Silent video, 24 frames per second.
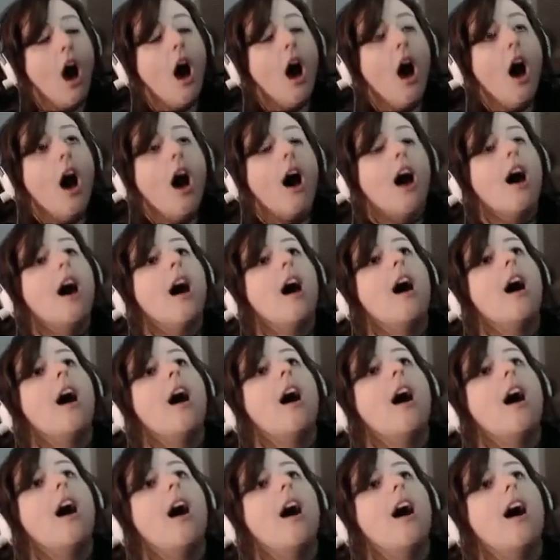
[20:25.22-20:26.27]

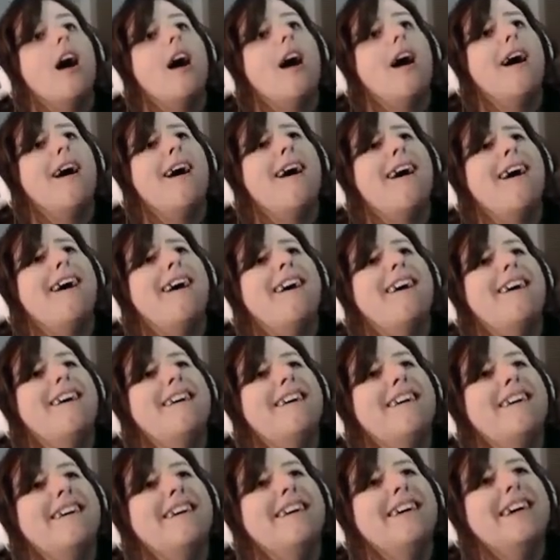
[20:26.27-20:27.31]

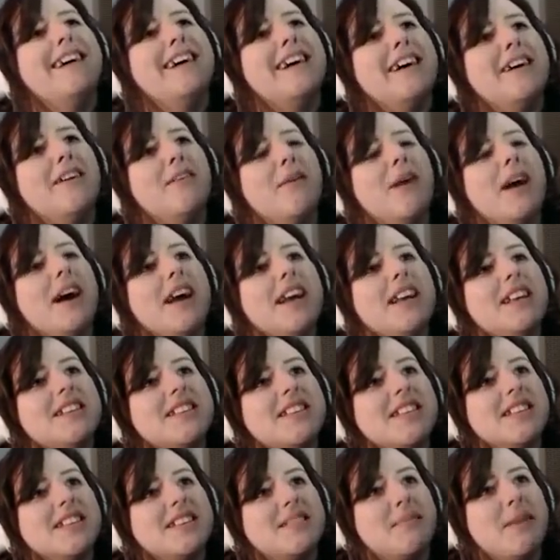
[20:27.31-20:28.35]
Why is
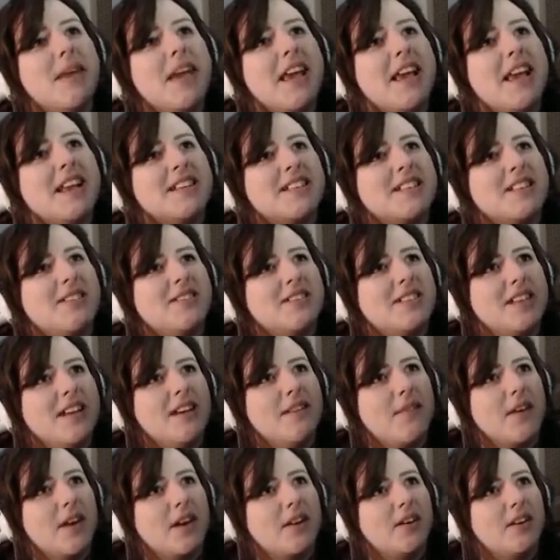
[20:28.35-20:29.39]
this being so
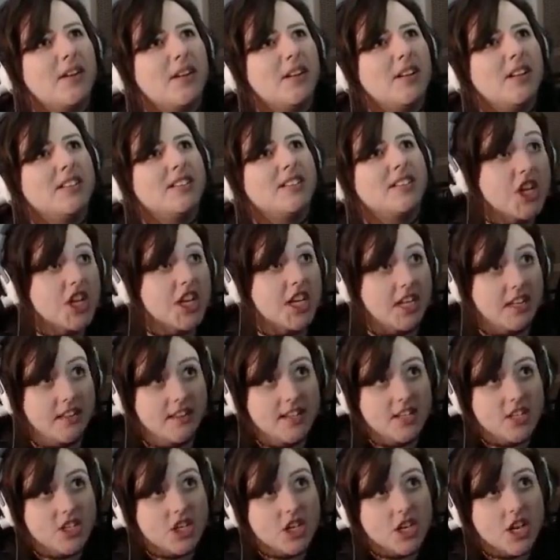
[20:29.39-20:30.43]
difficult?
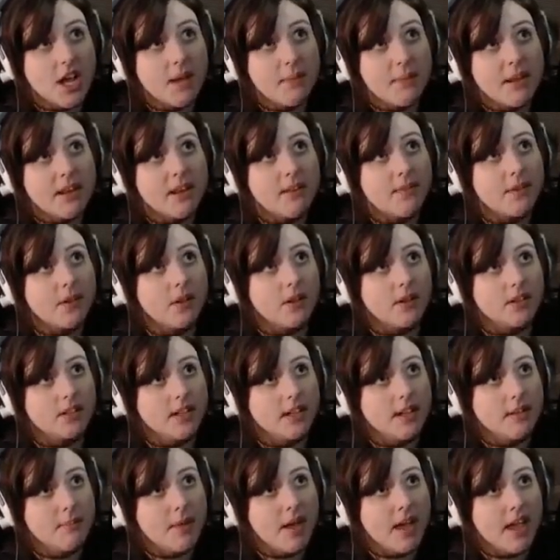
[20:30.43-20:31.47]
This should not be
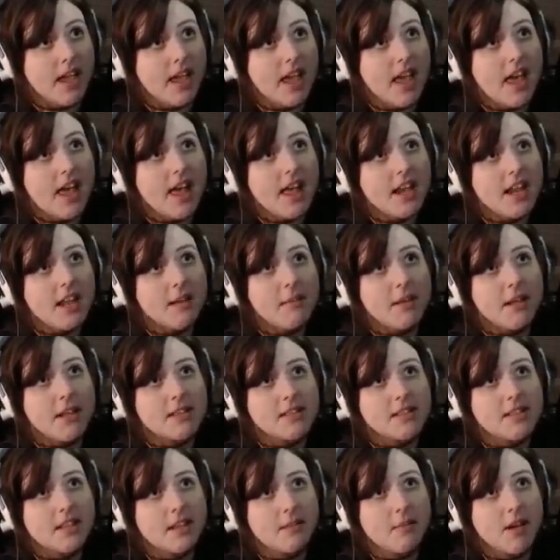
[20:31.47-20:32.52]
difficult by any
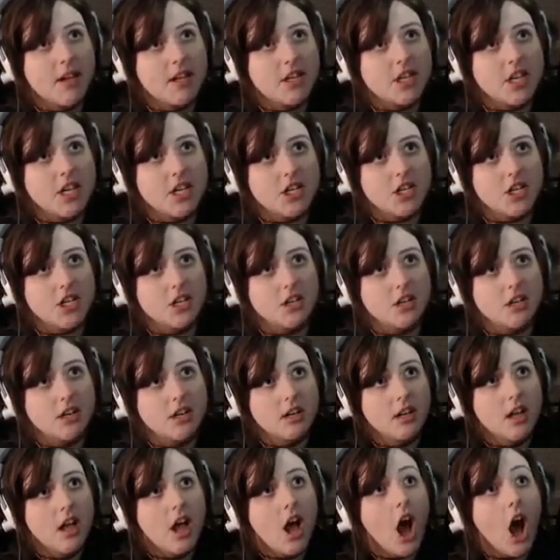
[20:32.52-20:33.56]
means of the imagination.
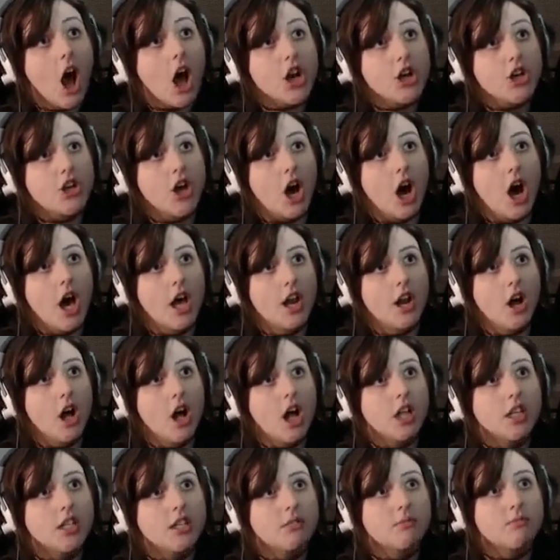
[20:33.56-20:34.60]

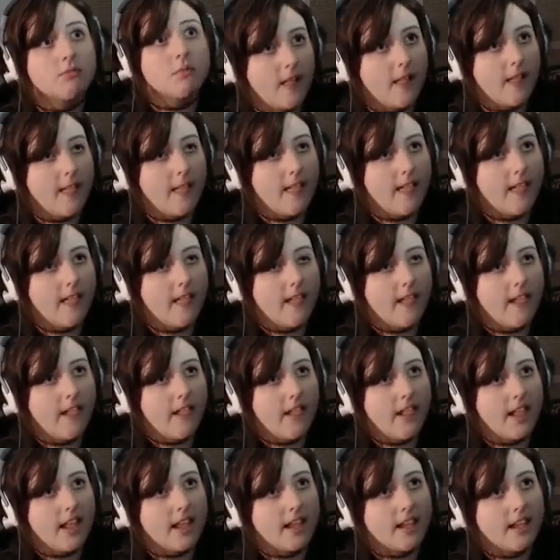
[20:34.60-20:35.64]
Donald!
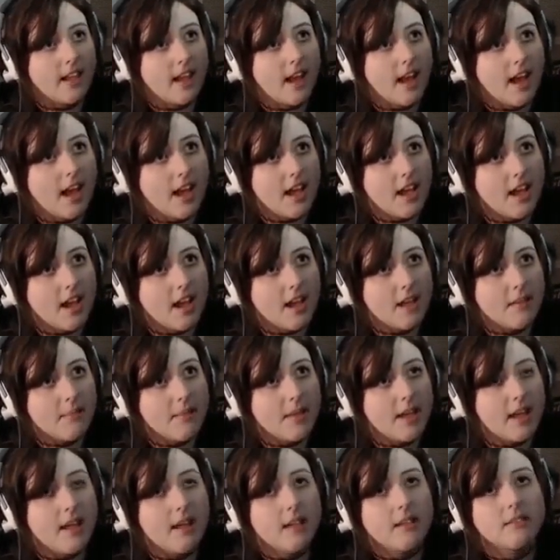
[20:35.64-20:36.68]
Like, I, I'm...
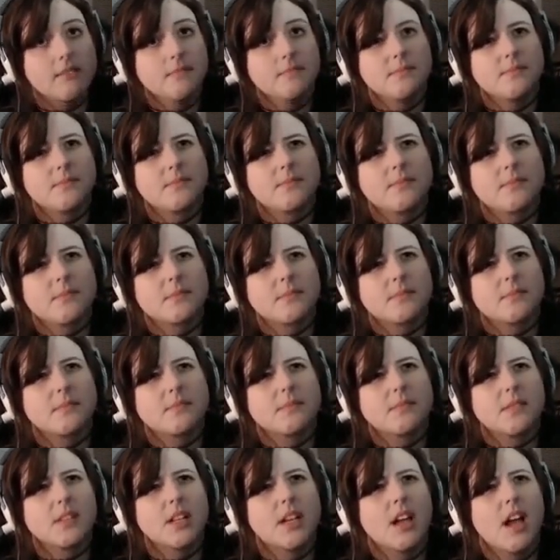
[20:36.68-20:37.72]

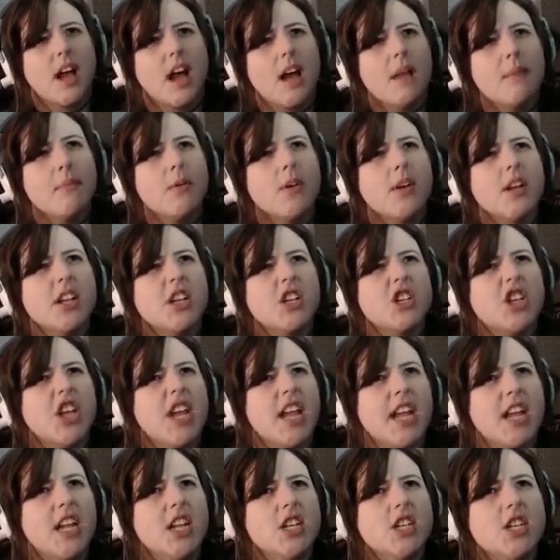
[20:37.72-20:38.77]
I'm going to
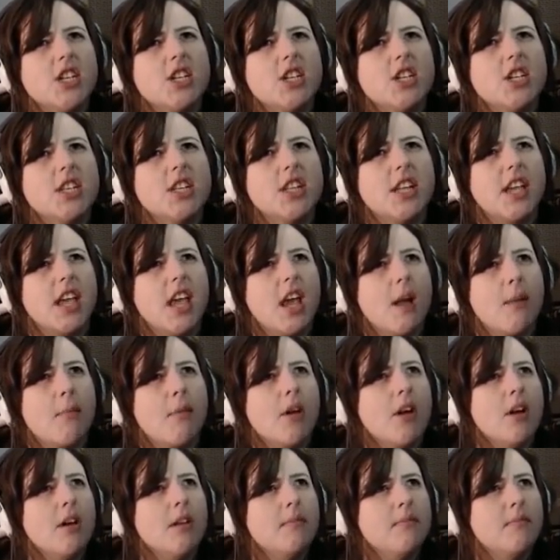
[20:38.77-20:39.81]
change the
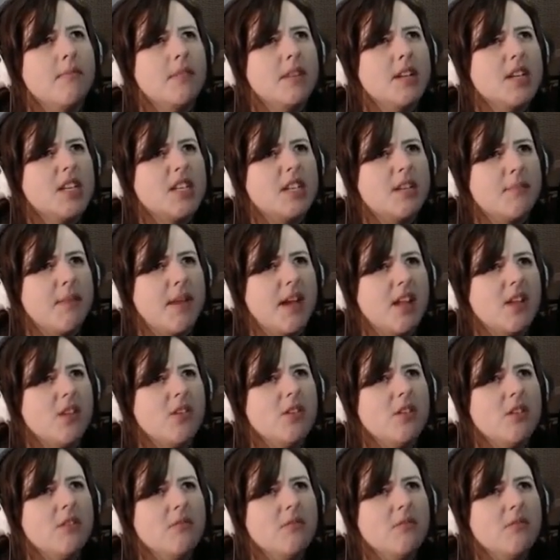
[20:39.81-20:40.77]
camera to manual.